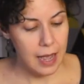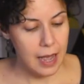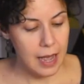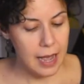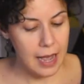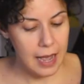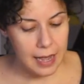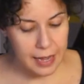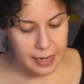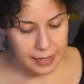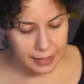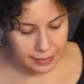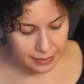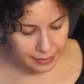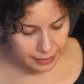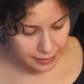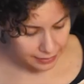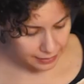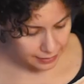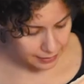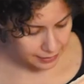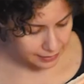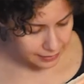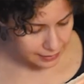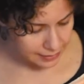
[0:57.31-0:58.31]

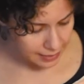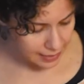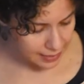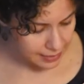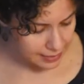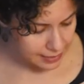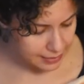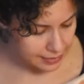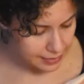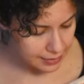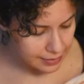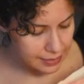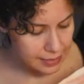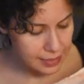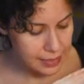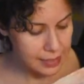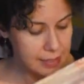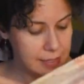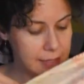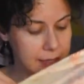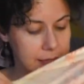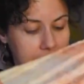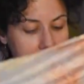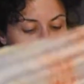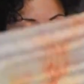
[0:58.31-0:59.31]
And it has
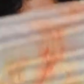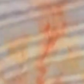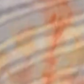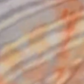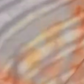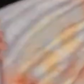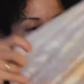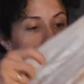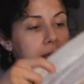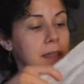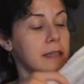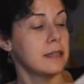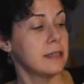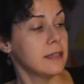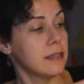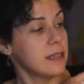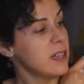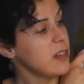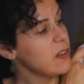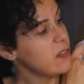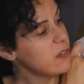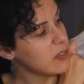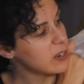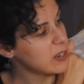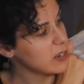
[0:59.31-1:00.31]
these
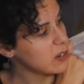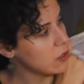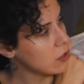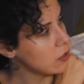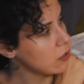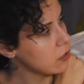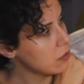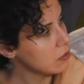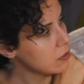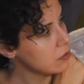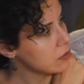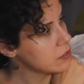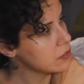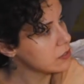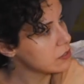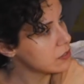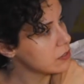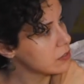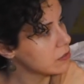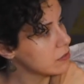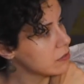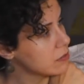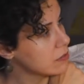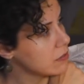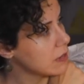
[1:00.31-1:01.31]
different
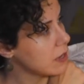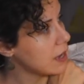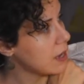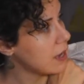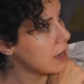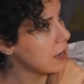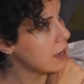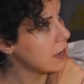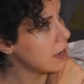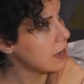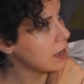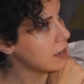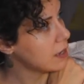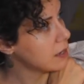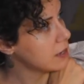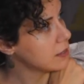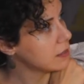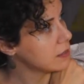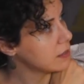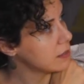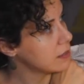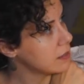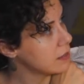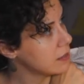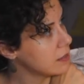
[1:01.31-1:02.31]
colors
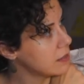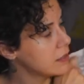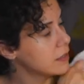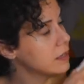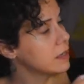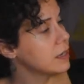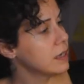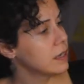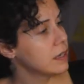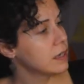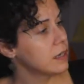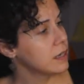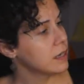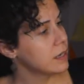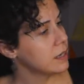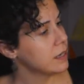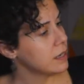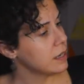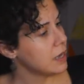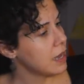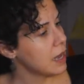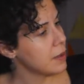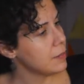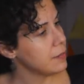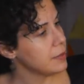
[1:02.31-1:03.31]
and
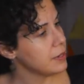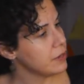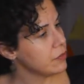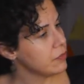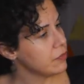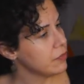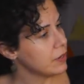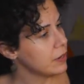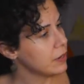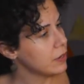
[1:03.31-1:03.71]
a bit of a